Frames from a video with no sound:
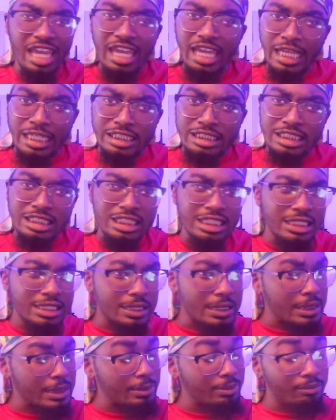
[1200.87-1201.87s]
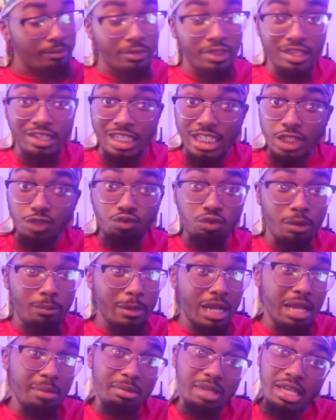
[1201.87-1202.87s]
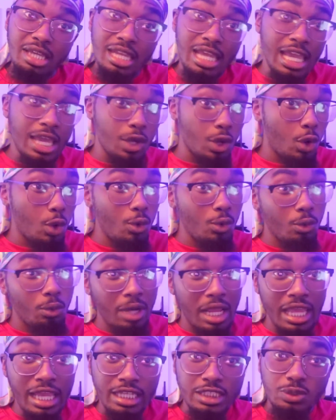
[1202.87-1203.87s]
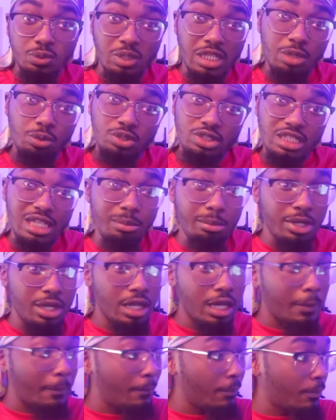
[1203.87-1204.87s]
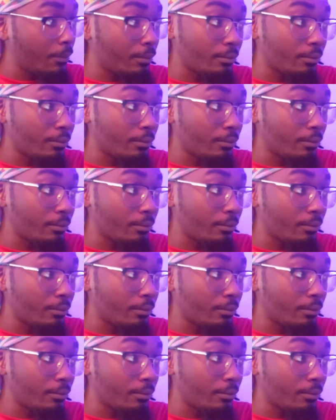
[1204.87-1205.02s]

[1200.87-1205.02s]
X. This reminds me of that old X when he was coming up.